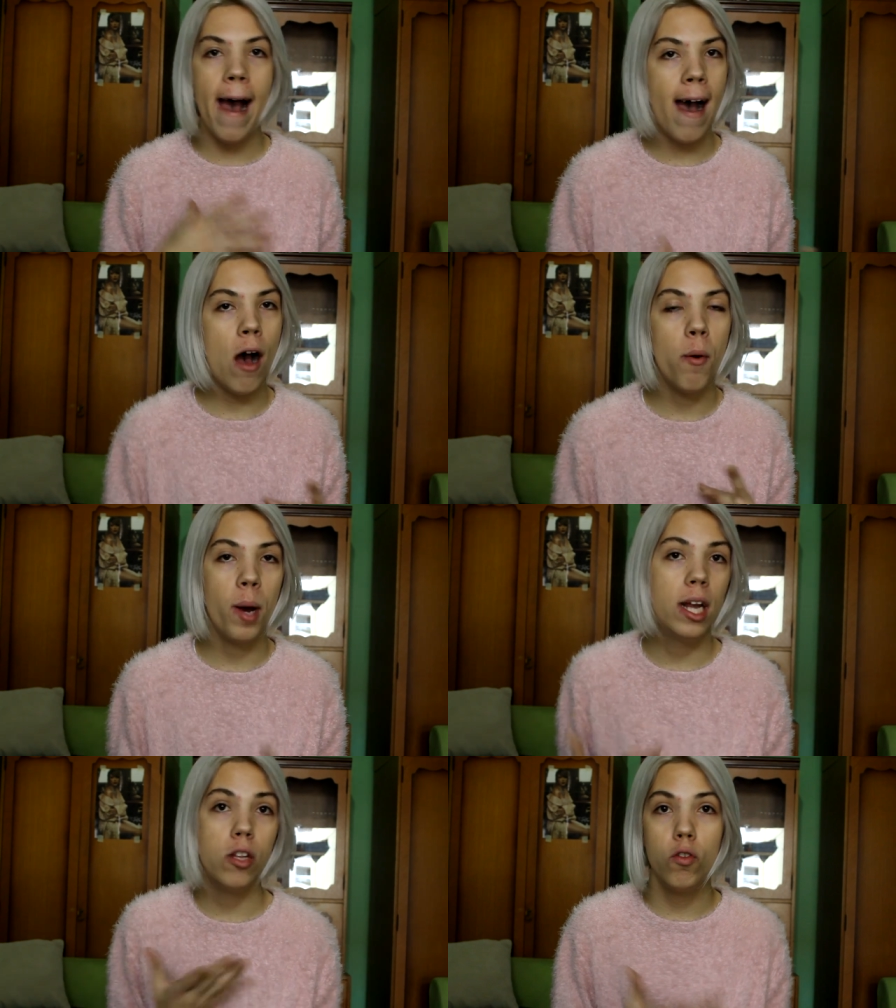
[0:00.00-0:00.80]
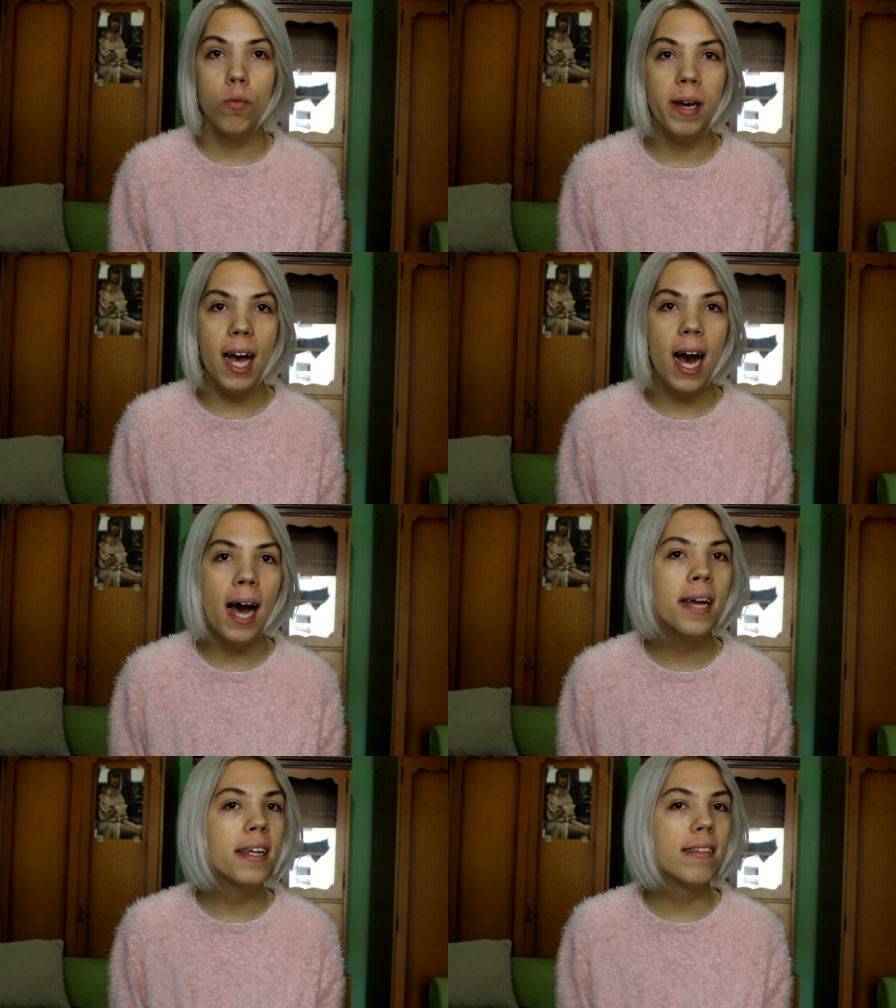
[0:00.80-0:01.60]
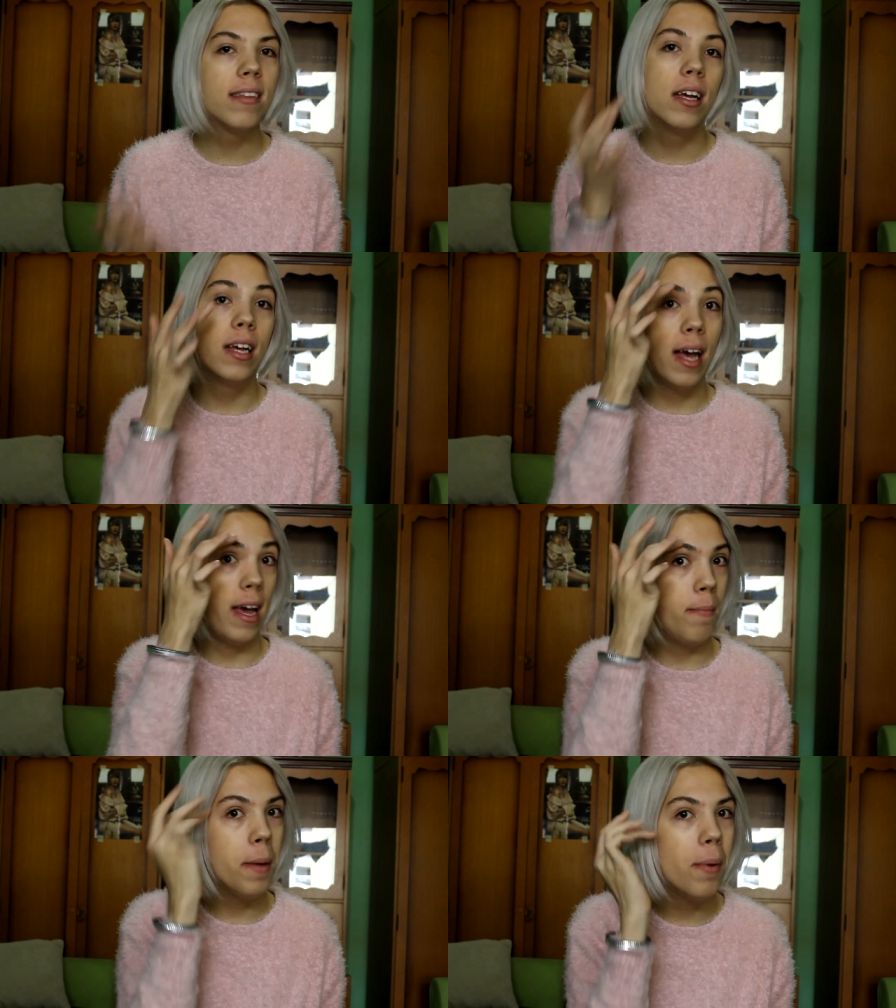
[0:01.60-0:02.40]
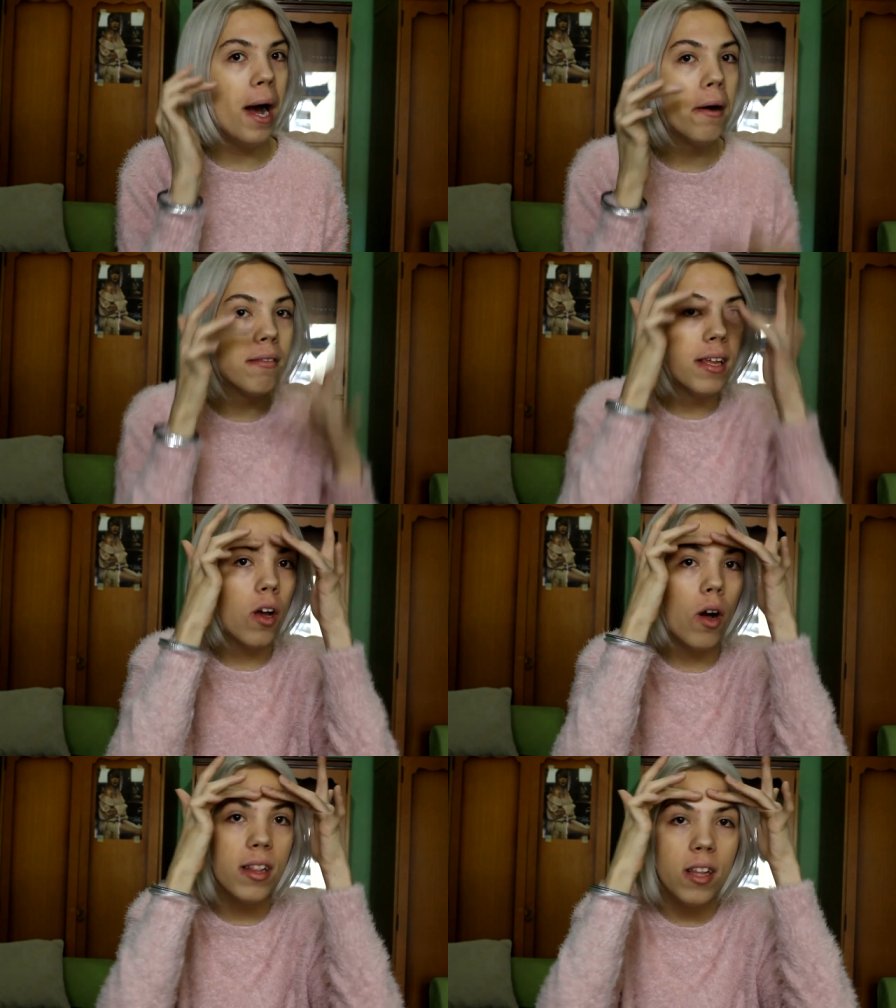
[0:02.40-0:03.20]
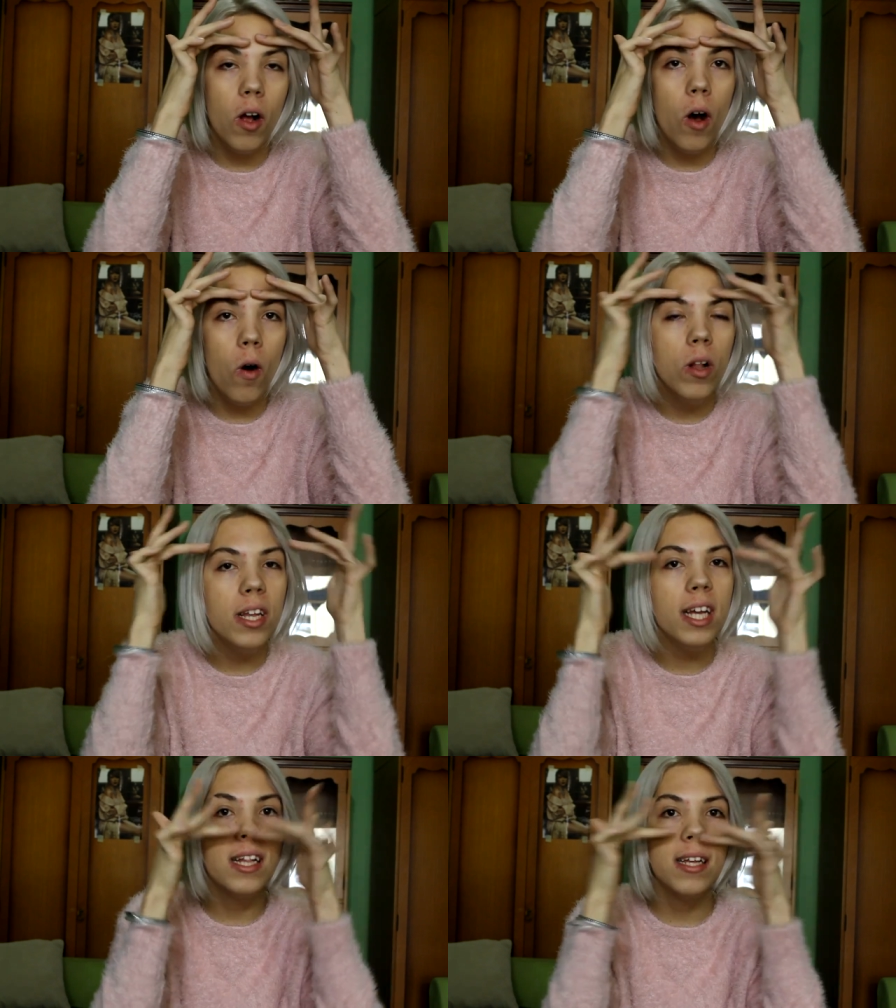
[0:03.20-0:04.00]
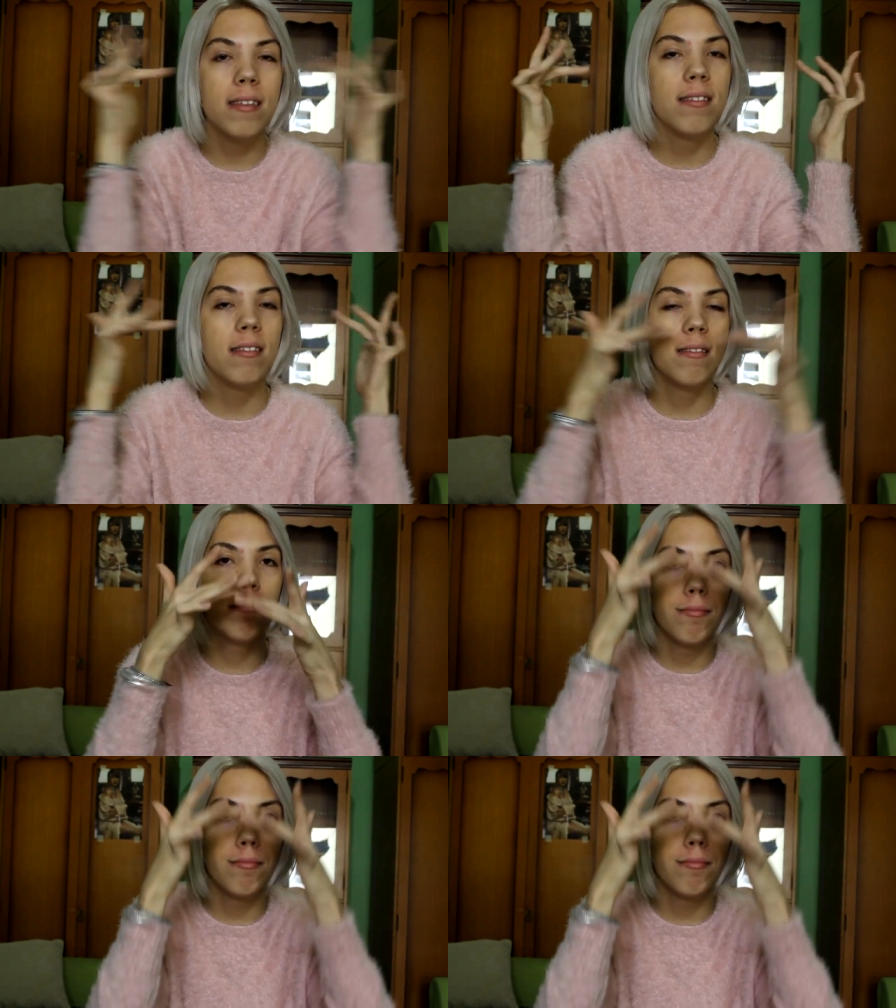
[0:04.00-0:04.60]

how I'm gonna do my eyes and my brows, like only this